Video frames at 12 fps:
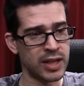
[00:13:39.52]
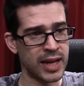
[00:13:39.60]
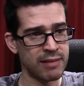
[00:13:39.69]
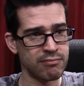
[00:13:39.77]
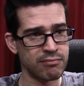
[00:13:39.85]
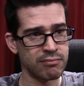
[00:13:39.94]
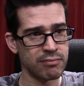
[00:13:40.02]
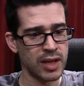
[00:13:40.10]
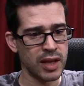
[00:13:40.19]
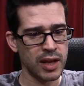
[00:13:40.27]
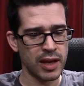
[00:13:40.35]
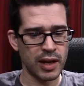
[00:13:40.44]
today.
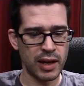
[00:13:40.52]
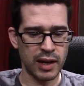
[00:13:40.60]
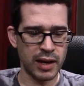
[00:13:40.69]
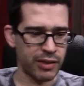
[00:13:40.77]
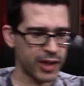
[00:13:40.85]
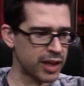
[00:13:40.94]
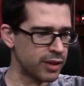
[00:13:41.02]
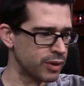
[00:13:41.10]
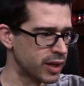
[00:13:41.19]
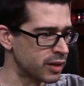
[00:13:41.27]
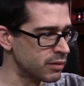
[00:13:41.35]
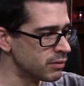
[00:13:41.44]
Uh, thank
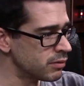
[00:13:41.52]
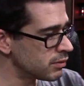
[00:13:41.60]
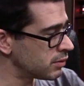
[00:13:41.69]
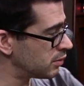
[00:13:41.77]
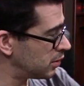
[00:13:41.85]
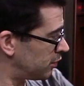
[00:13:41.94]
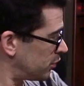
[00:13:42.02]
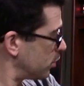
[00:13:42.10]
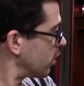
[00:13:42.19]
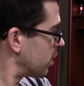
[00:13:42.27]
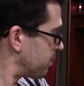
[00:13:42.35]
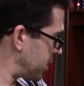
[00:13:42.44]
you again, if
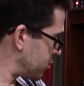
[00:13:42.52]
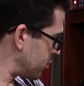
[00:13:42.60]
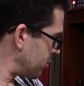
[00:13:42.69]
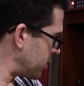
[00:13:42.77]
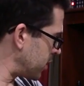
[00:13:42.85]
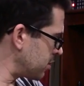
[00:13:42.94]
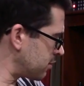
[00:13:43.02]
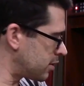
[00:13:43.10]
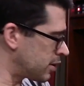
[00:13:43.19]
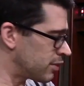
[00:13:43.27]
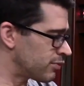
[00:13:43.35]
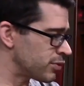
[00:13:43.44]
you are a patron of mine,
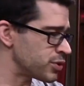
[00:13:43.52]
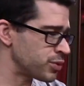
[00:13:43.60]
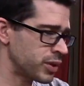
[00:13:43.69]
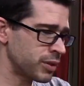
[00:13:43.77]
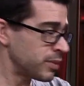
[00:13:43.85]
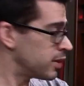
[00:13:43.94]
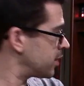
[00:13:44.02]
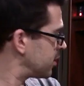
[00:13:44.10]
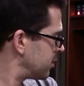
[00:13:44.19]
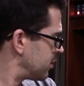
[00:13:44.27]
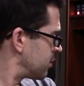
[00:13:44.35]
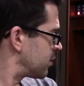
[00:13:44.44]
uh, for joining me.
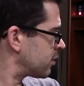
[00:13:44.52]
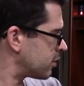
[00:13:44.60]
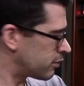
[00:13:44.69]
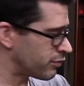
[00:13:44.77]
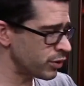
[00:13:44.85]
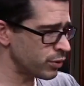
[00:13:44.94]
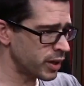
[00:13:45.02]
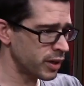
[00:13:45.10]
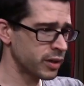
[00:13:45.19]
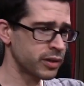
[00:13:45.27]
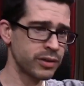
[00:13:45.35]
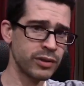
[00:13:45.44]
And there are a few
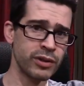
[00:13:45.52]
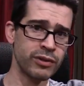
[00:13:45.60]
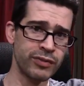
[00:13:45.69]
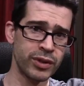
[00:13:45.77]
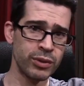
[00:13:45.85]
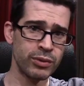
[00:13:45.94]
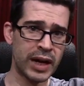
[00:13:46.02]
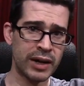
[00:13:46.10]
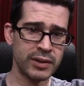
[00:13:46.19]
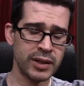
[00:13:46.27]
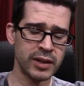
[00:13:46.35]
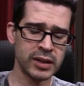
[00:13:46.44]
here and there are a few
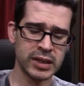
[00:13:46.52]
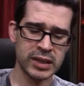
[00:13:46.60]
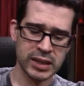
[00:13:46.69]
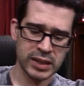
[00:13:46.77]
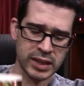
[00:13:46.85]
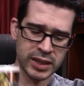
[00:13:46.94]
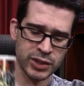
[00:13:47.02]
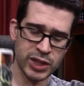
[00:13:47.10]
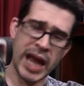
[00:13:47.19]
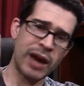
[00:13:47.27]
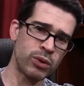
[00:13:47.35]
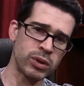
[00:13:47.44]
out there in
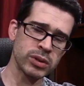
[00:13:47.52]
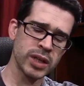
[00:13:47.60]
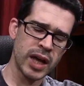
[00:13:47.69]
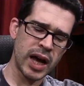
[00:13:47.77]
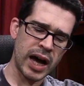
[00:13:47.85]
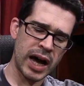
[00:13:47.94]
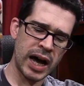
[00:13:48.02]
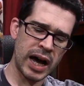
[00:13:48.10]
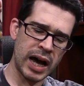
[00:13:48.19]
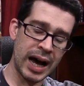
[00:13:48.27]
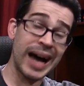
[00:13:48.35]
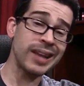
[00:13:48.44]
chat world.
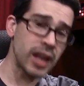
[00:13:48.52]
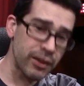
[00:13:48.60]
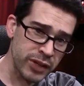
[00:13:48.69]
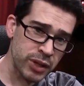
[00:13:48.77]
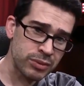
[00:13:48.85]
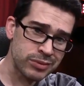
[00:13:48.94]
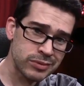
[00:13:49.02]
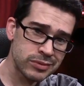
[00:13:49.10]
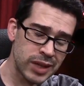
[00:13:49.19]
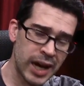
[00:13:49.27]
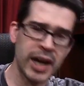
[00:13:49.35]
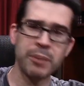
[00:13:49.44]
Uh, I love you.
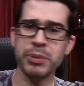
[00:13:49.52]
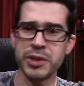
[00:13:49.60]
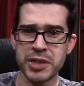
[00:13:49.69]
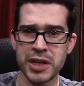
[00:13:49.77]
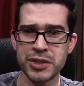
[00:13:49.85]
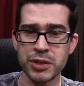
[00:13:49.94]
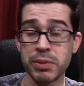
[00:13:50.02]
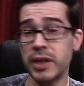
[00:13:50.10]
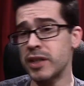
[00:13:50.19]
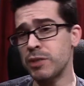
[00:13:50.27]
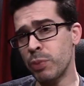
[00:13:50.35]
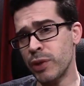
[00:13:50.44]
I appreciate you,
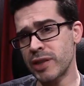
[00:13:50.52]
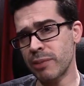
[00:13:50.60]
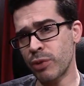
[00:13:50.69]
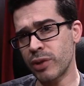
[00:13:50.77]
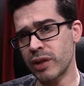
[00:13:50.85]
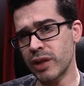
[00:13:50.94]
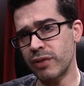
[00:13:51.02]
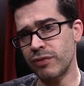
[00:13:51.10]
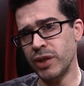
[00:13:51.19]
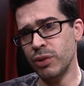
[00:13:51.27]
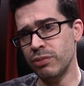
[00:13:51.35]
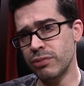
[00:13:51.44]
but at this point I'm going to
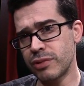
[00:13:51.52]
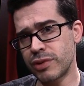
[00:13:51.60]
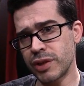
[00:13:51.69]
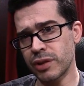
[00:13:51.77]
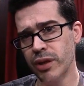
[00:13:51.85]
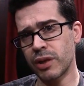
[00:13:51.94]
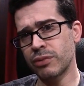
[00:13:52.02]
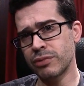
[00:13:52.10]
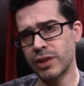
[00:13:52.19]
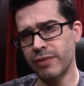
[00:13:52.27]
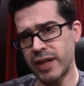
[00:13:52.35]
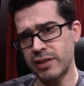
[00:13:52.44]
leave you to your
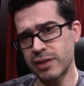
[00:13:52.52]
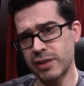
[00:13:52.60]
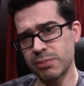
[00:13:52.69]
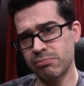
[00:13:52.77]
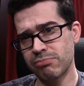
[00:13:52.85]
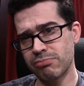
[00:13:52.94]
own devices.